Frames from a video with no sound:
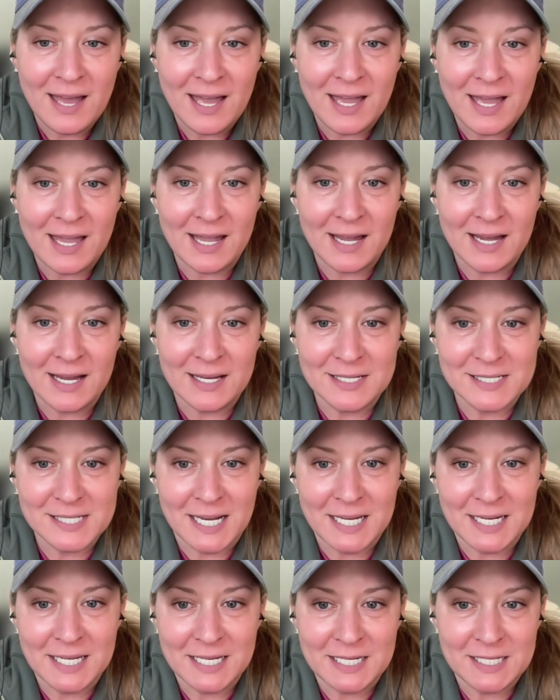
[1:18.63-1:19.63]
and
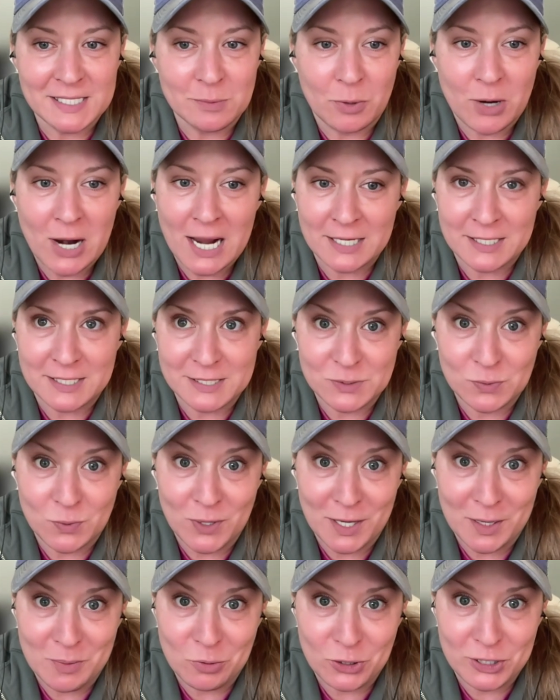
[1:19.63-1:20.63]
I needed to practice
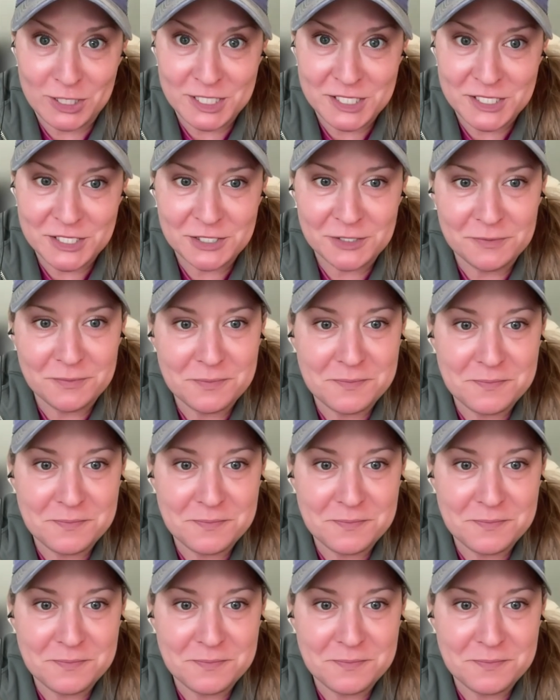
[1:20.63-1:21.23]
what I preach.